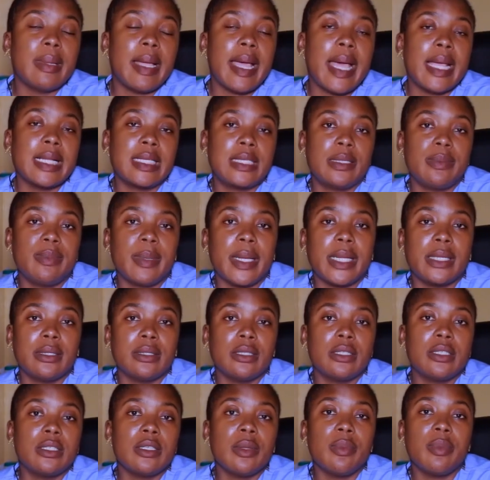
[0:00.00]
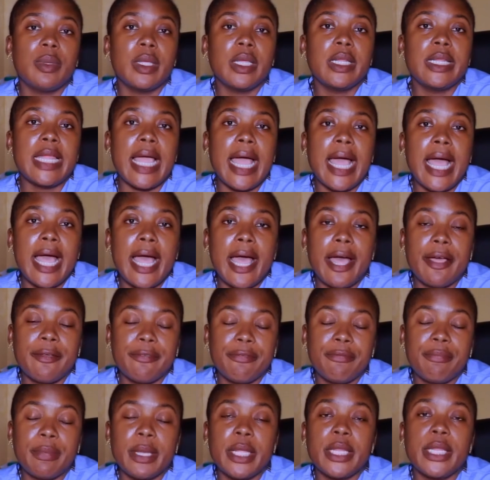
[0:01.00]
aspect, something that I
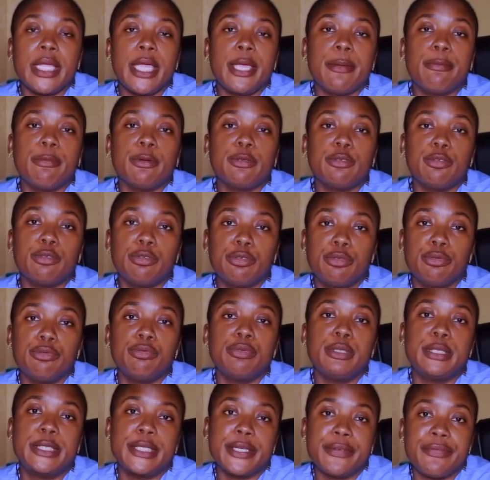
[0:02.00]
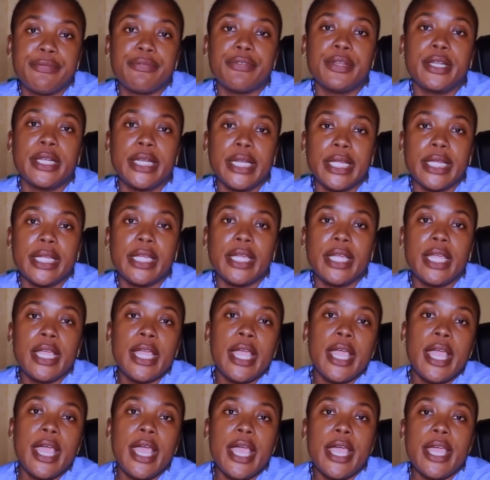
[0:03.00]
have been able to do differently,
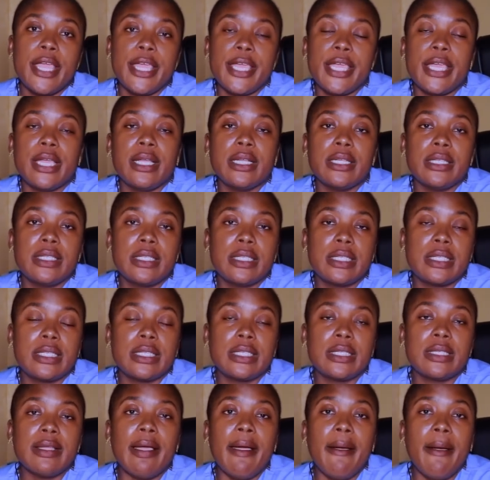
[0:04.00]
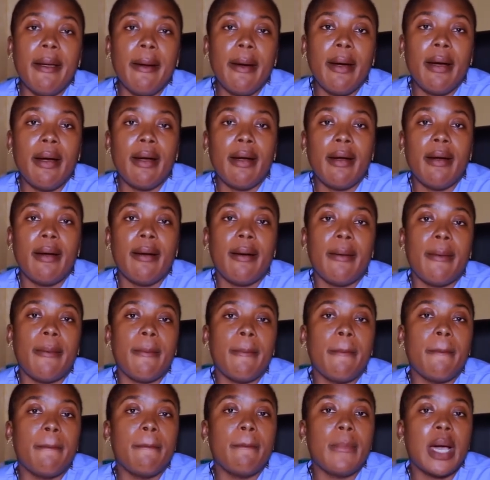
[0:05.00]
is
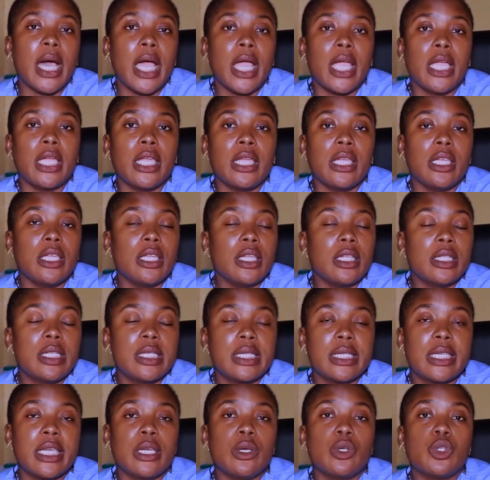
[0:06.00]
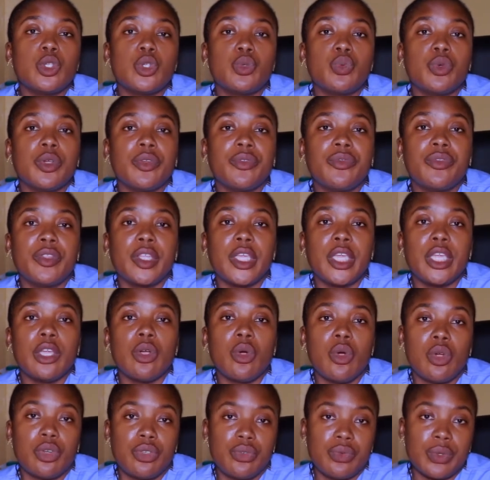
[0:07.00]
my skills with the
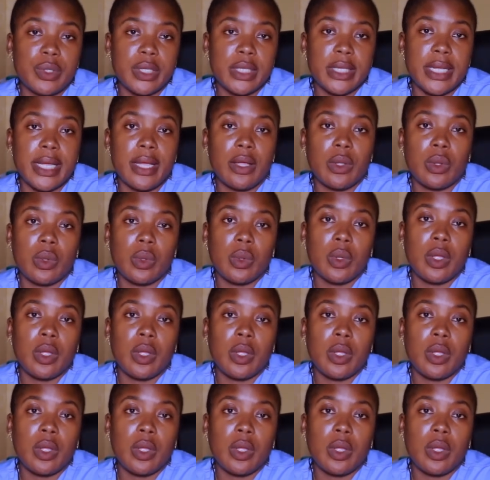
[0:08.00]
ultrasound.